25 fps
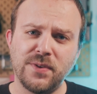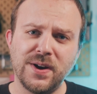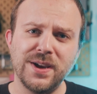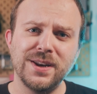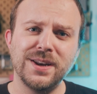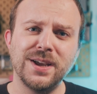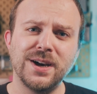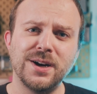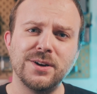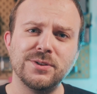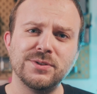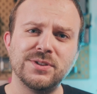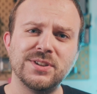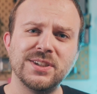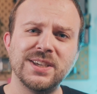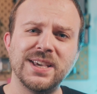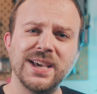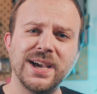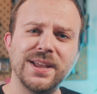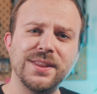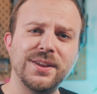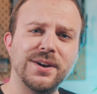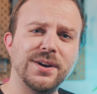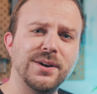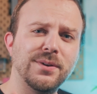find out
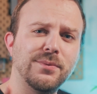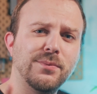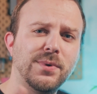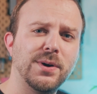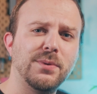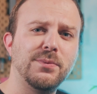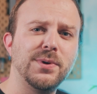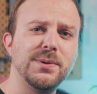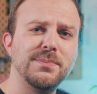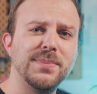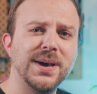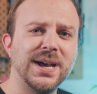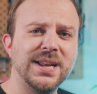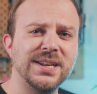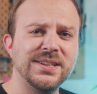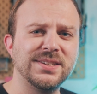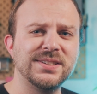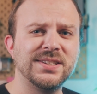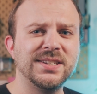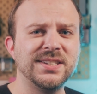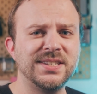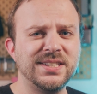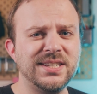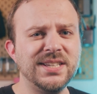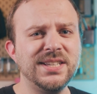together when we
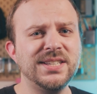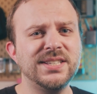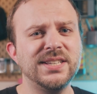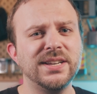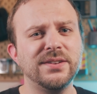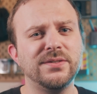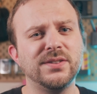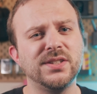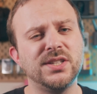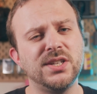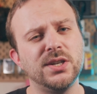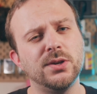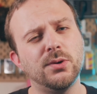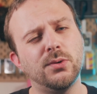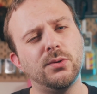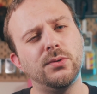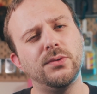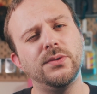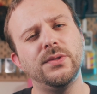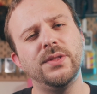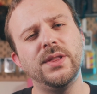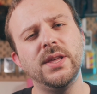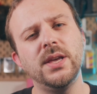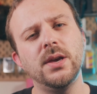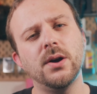balance the C70
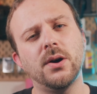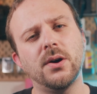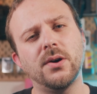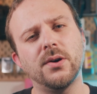on the